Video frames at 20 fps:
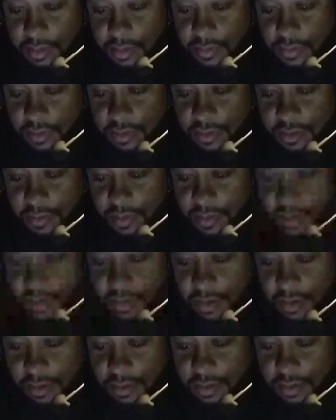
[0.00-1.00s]
just to be
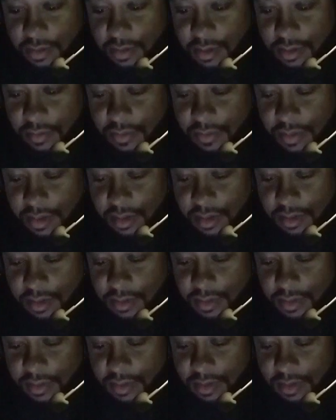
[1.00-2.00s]
talking
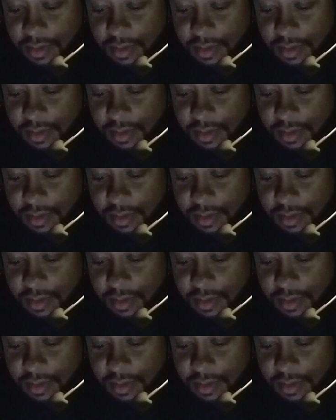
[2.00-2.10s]
otherwise.